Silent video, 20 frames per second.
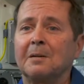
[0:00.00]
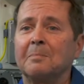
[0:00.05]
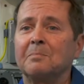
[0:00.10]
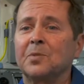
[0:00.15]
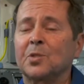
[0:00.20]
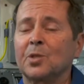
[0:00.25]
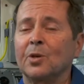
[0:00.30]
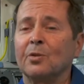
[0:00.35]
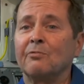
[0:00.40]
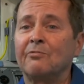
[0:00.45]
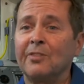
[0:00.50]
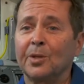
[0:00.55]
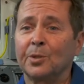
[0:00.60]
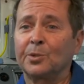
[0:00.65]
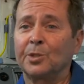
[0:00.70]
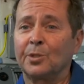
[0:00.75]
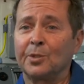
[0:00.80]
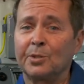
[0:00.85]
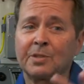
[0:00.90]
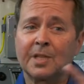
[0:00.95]
So the
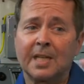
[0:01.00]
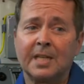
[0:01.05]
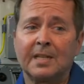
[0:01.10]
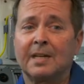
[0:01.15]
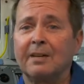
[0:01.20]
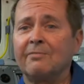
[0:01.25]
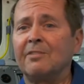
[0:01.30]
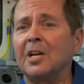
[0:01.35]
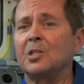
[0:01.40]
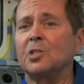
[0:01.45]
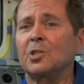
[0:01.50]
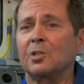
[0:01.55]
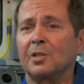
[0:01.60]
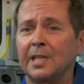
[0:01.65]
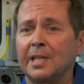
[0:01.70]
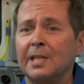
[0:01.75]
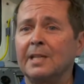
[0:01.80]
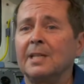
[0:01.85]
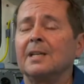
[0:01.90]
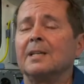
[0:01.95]
filters
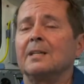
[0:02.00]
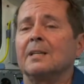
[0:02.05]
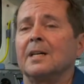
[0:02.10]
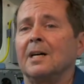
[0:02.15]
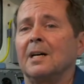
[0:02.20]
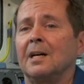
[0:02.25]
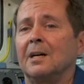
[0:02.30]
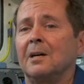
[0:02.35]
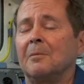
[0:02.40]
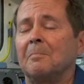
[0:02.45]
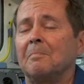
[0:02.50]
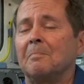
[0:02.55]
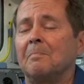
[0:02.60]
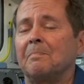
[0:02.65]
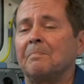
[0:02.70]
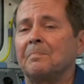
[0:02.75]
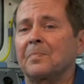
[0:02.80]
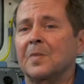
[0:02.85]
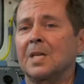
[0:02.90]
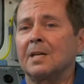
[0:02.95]
eventually
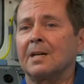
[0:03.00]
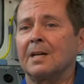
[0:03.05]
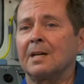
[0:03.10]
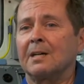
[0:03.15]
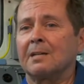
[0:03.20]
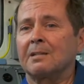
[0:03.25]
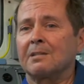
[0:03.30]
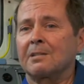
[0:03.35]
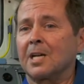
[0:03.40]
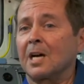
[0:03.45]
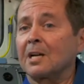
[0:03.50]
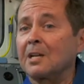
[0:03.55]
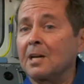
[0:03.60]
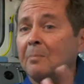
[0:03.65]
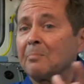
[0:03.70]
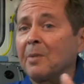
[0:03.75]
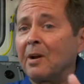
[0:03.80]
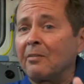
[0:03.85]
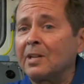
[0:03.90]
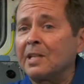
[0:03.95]
suck
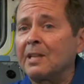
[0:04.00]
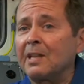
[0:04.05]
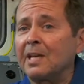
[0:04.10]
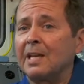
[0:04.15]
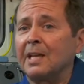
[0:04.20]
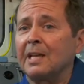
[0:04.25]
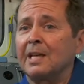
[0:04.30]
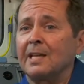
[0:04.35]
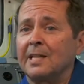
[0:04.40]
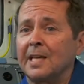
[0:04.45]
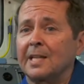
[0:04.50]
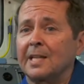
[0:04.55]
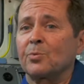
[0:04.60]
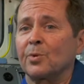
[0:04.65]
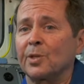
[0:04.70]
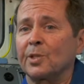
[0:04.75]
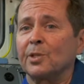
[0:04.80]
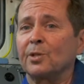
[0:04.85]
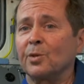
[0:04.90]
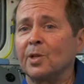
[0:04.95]
up everything, and
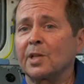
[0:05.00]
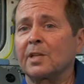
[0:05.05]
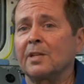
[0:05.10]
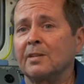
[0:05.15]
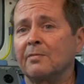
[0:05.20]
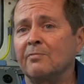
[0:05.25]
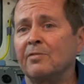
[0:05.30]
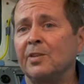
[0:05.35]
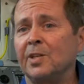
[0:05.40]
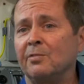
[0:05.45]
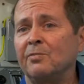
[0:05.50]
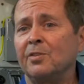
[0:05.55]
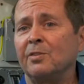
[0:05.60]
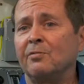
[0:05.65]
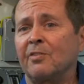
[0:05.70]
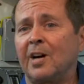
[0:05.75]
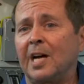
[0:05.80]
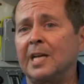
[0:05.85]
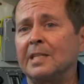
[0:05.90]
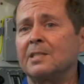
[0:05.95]
where you look if you
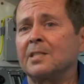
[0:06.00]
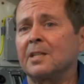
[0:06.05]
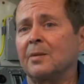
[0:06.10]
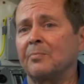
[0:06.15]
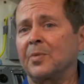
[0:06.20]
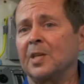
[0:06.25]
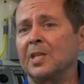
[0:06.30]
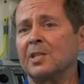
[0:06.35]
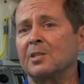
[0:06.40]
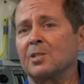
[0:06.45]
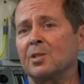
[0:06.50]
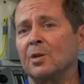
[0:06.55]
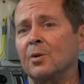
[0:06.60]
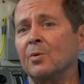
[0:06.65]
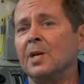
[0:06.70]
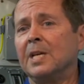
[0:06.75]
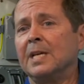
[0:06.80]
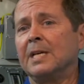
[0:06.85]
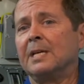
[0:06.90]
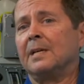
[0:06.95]
find something.
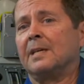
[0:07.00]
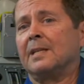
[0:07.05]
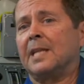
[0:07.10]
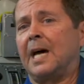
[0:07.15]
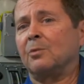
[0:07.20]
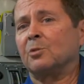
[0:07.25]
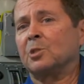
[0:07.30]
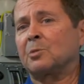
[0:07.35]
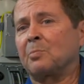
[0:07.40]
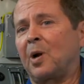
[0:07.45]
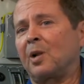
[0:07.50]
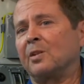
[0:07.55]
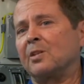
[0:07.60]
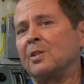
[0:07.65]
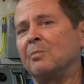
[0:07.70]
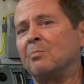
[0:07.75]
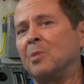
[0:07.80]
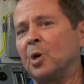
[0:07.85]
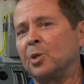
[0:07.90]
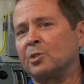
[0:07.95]
So that was
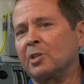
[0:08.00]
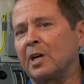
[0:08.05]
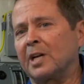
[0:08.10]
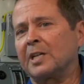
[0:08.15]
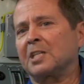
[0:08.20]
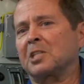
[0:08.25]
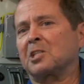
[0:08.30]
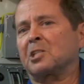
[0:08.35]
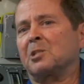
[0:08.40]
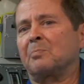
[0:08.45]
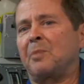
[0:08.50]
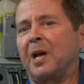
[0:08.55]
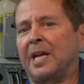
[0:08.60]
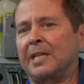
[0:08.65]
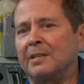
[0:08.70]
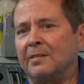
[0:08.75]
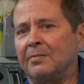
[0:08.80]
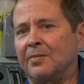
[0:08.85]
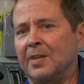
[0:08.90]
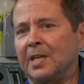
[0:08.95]
probably the most
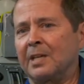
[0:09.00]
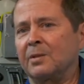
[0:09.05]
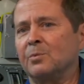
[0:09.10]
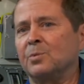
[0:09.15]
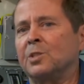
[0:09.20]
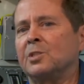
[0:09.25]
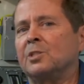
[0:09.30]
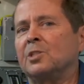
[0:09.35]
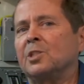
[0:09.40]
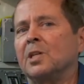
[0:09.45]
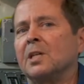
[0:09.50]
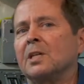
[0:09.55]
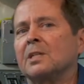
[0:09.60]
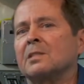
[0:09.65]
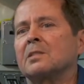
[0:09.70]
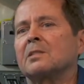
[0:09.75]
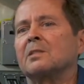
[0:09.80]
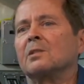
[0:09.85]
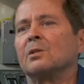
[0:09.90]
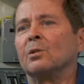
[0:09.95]
unexpected thing, was
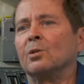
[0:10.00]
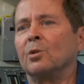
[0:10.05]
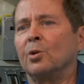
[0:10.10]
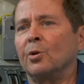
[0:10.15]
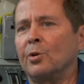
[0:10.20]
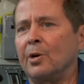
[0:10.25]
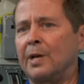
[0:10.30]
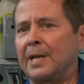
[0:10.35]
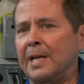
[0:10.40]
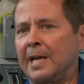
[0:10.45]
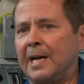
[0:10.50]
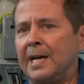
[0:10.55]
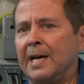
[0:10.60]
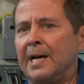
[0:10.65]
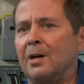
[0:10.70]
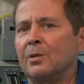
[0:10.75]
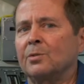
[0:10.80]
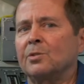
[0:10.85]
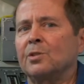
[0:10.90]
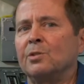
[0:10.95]
just learning
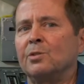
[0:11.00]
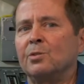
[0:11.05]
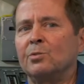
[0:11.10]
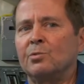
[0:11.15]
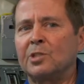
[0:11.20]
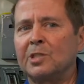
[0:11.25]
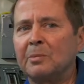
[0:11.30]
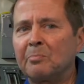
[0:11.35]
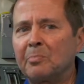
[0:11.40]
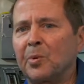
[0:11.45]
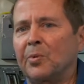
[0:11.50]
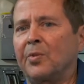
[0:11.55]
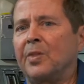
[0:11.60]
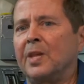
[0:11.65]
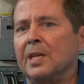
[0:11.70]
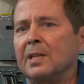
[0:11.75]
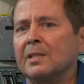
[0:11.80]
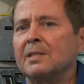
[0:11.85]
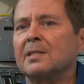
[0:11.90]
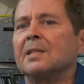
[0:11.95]
how to do simple
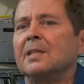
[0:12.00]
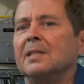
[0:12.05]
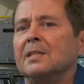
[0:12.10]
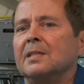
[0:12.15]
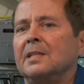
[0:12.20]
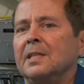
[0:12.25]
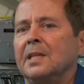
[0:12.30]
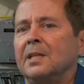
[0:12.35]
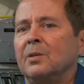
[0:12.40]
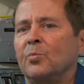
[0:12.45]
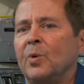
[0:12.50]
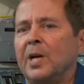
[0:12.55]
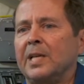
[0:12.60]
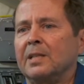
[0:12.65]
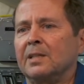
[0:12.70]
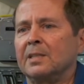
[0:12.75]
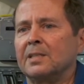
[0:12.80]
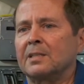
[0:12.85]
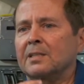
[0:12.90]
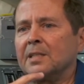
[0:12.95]
things in
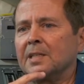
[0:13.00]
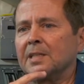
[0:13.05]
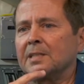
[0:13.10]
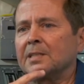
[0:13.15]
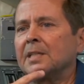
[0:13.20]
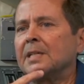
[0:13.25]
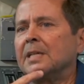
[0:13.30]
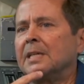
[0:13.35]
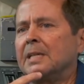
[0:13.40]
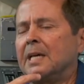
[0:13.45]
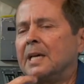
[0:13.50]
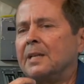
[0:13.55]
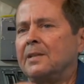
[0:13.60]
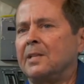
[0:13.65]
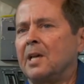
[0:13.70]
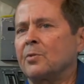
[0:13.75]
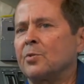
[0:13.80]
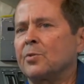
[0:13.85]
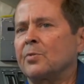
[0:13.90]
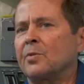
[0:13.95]
weightlessness. And
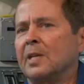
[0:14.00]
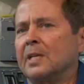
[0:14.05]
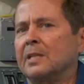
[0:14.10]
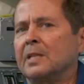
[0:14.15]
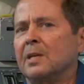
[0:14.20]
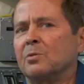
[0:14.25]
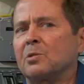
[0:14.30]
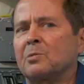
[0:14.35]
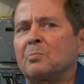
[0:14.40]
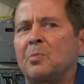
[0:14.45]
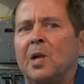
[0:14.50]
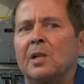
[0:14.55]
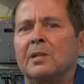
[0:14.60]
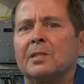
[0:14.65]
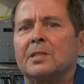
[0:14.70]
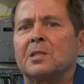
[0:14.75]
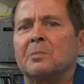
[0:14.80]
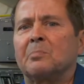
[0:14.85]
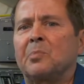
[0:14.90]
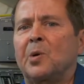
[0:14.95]
the other thing that was
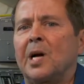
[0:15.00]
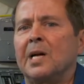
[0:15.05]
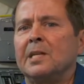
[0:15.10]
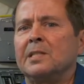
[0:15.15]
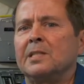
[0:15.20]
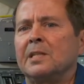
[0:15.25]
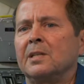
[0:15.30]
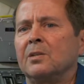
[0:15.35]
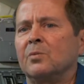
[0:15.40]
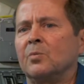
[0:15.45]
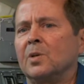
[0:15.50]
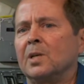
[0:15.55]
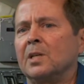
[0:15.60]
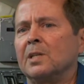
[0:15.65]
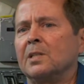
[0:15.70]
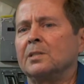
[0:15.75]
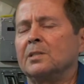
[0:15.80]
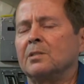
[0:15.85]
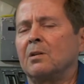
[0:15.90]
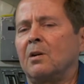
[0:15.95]
probably surprising
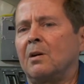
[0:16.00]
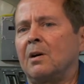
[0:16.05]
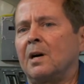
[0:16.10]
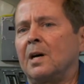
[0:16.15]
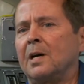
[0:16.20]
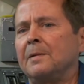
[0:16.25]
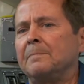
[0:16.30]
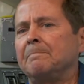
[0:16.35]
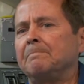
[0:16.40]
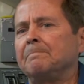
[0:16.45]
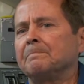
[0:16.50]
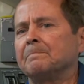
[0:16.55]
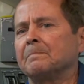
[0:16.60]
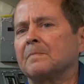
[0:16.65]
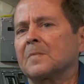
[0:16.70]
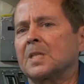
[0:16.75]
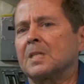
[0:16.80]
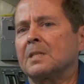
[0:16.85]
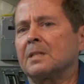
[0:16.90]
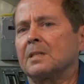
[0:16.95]
was on
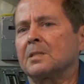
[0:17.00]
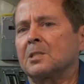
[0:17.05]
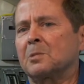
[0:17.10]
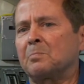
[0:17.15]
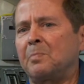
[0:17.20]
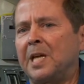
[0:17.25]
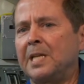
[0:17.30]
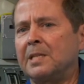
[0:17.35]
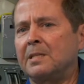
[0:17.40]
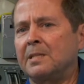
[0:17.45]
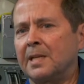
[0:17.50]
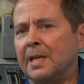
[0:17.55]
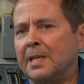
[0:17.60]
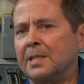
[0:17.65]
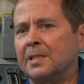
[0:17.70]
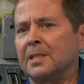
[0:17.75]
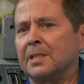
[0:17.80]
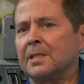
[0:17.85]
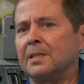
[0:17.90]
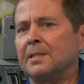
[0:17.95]
a space
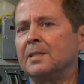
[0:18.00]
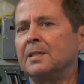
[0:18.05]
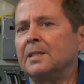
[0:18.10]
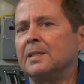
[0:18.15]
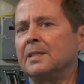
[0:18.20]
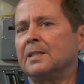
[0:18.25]
station,